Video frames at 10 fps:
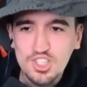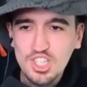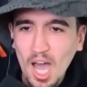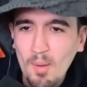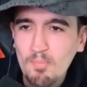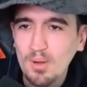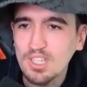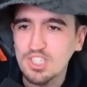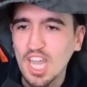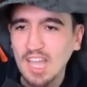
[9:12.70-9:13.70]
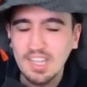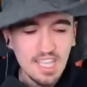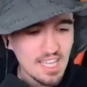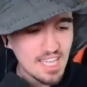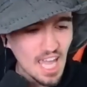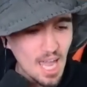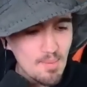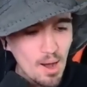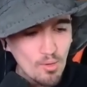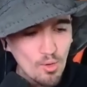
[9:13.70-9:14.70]
jumper chat! He came
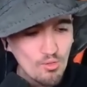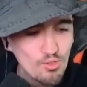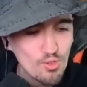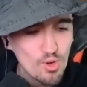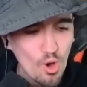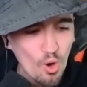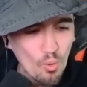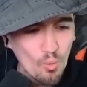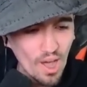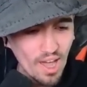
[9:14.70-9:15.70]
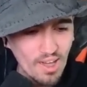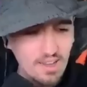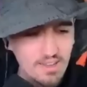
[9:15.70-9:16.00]
out of nowhere!